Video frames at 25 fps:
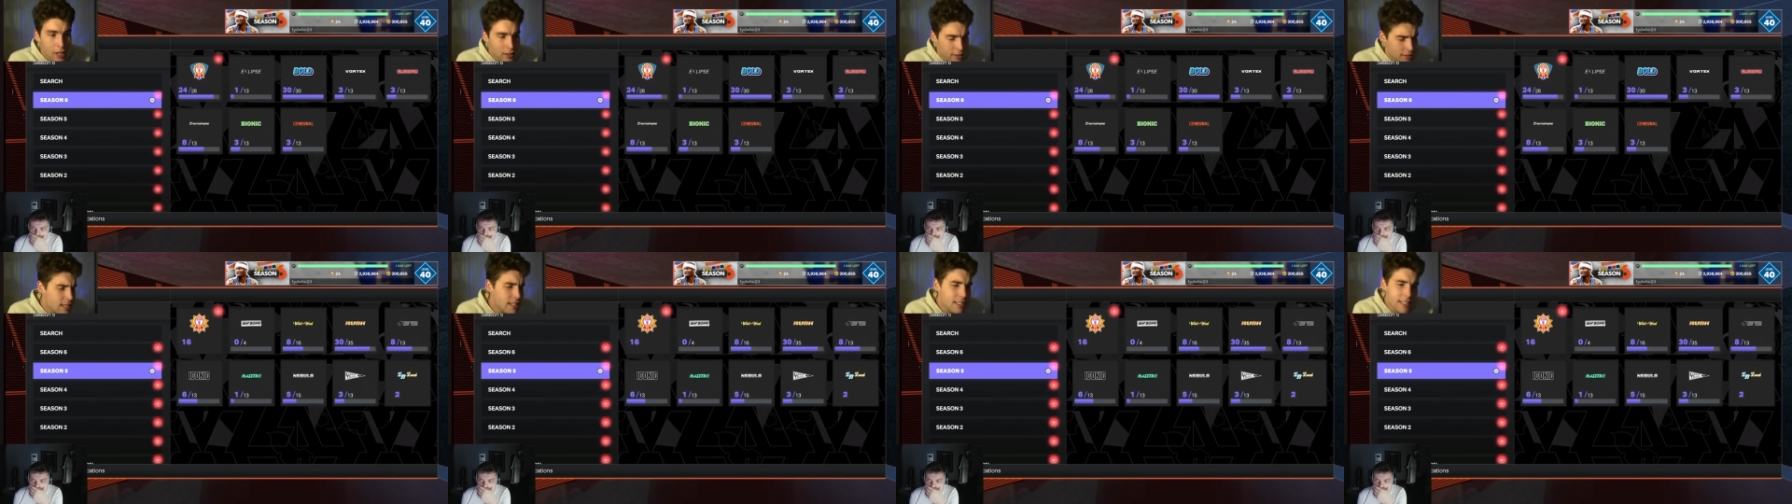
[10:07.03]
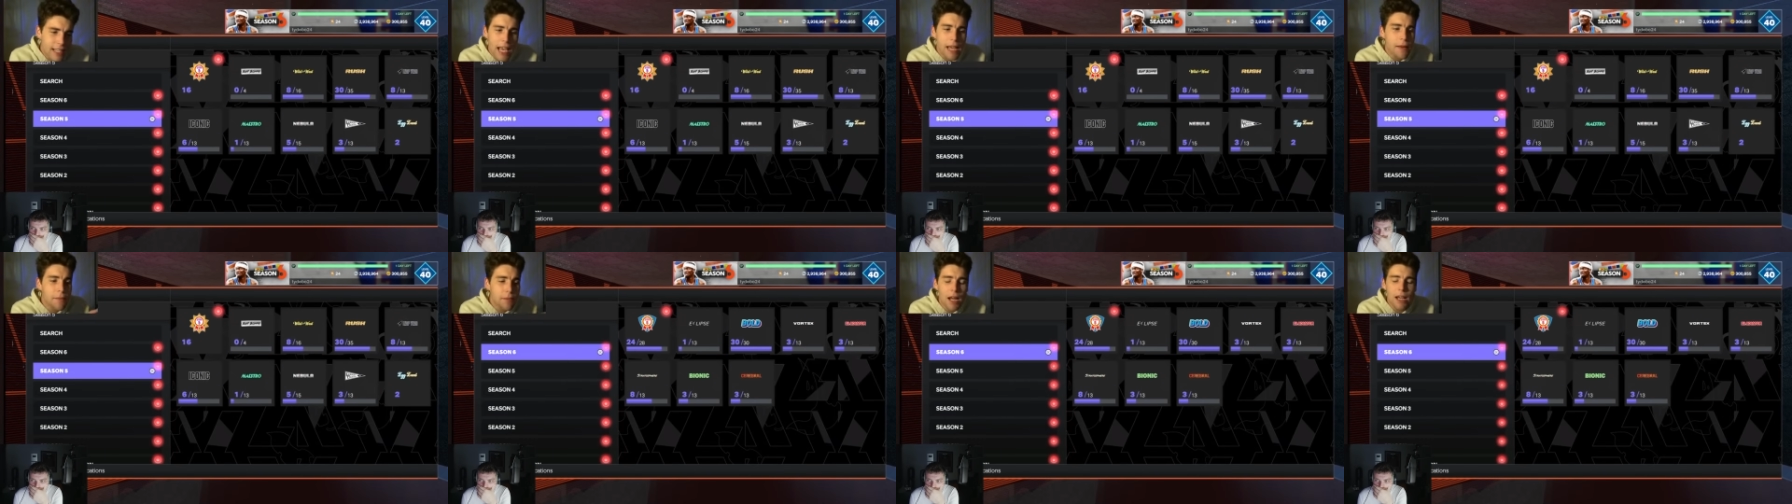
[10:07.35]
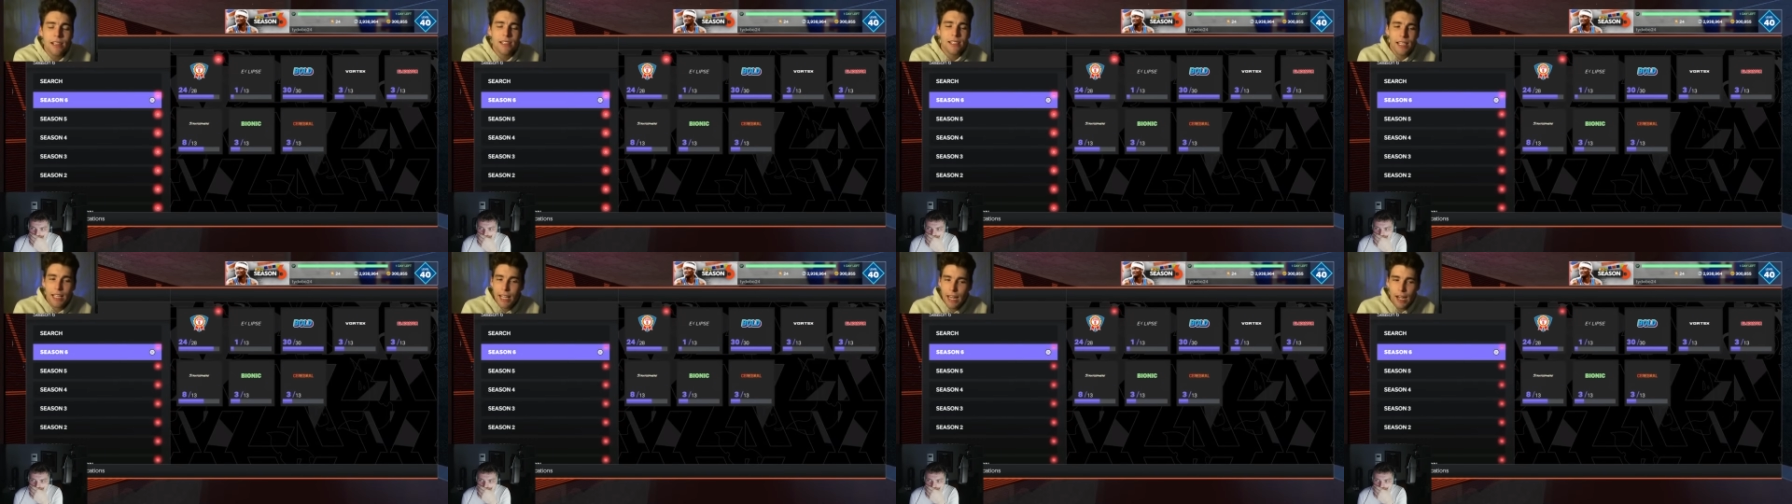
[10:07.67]
This game
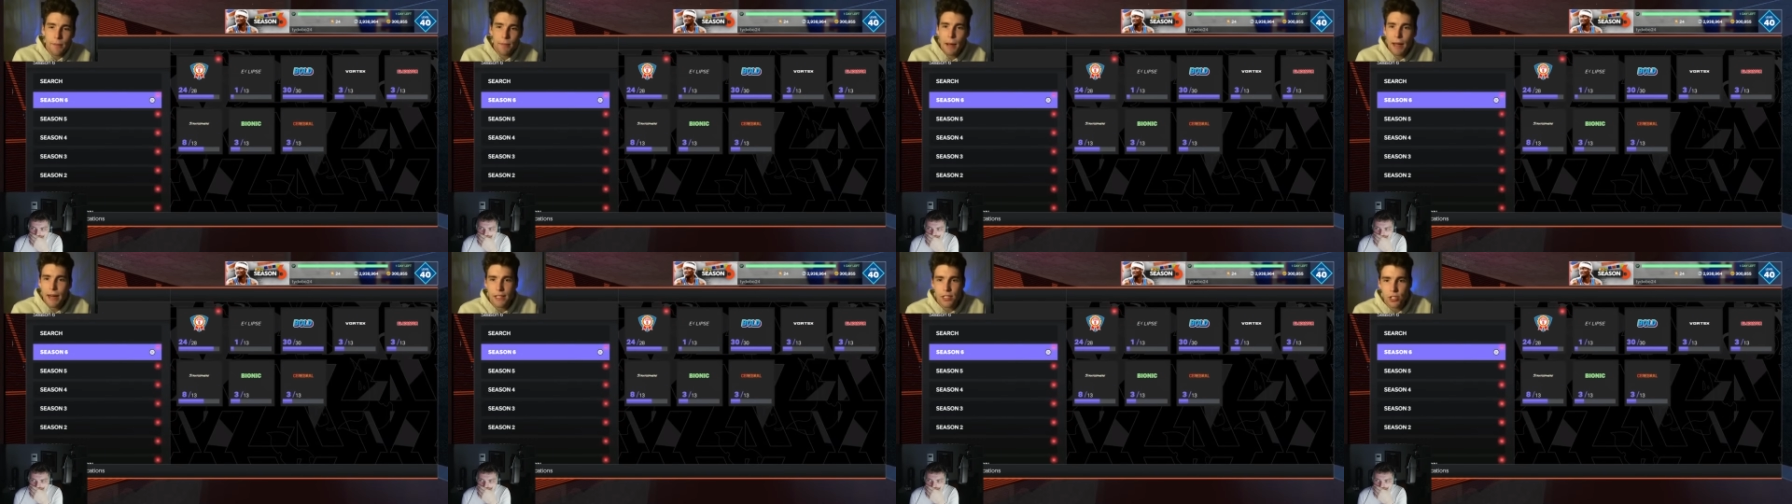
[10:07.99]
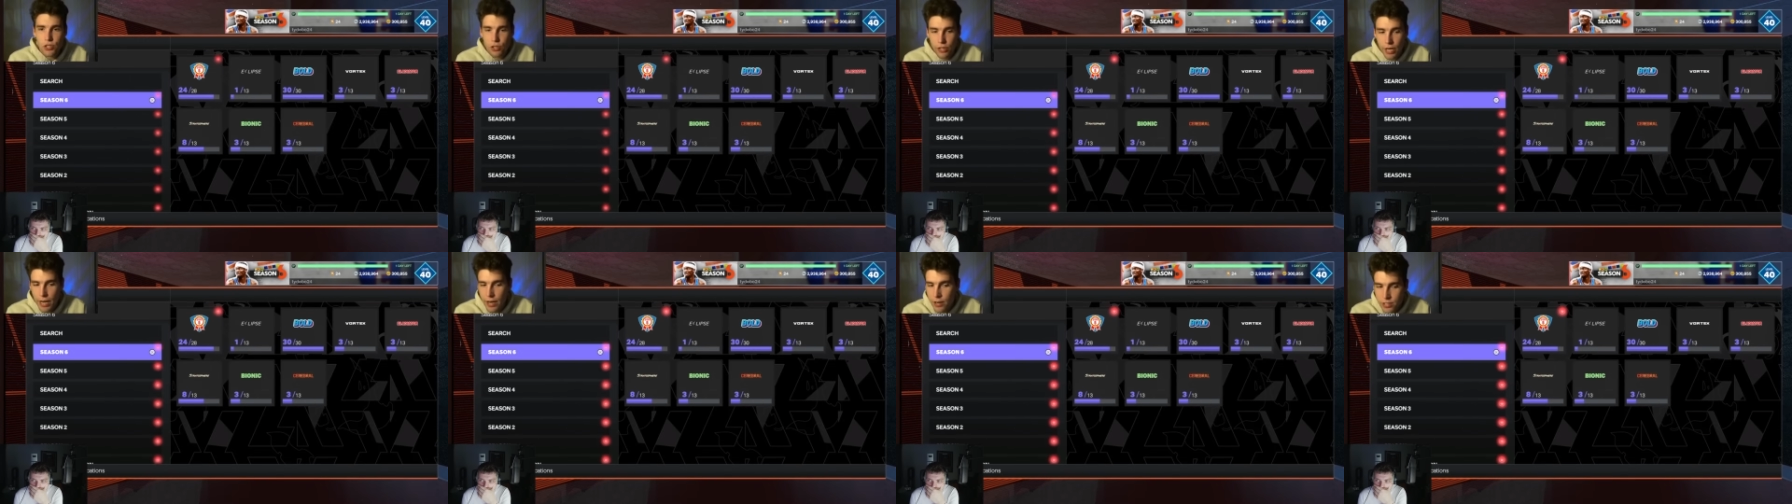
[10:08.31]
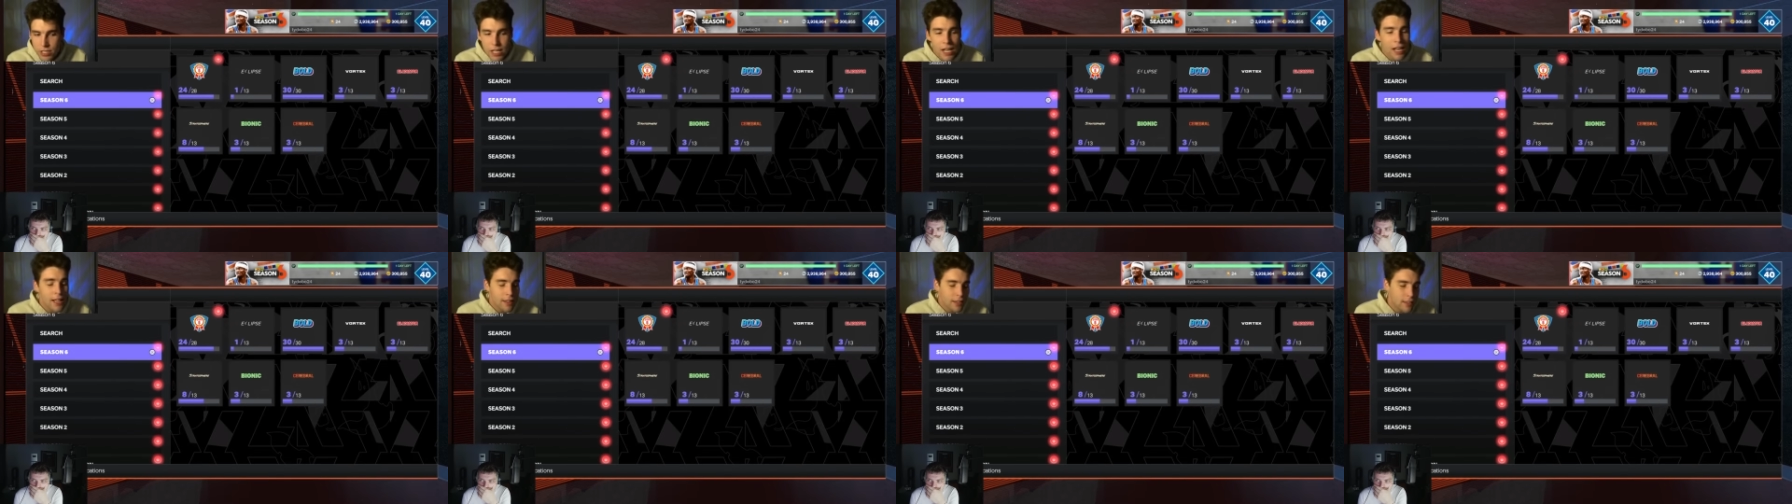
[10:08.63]
doesn't care about its
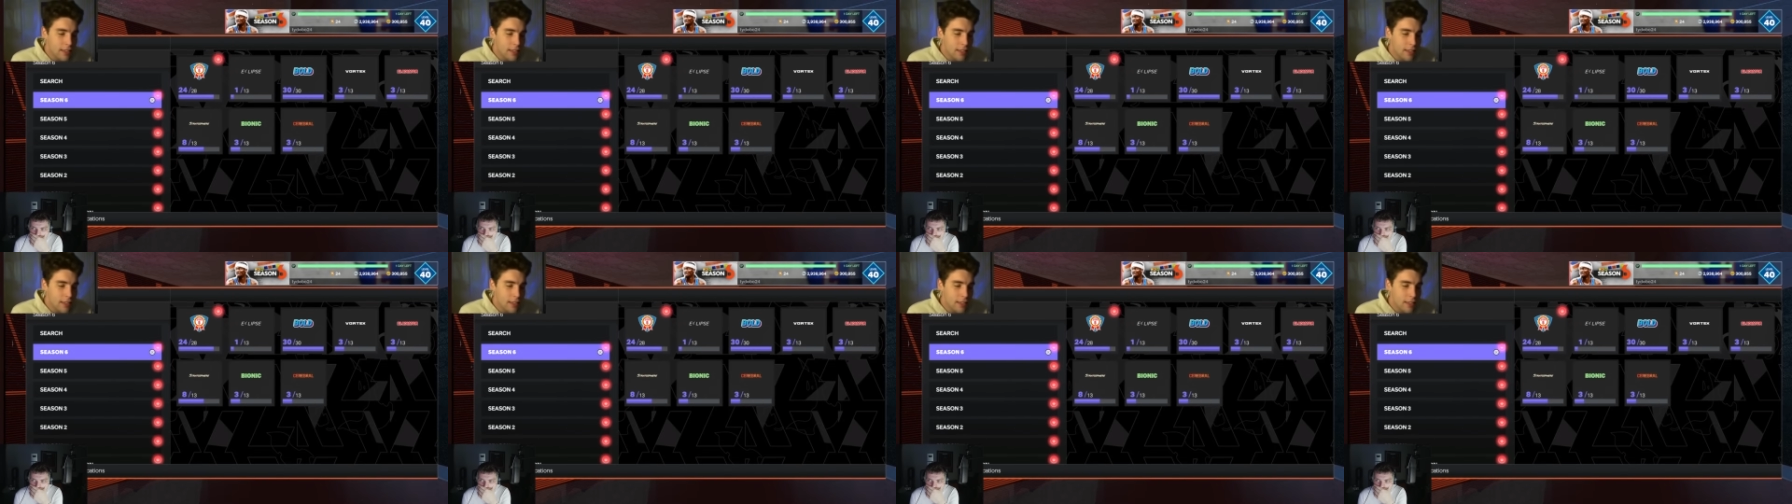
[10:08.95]
creators.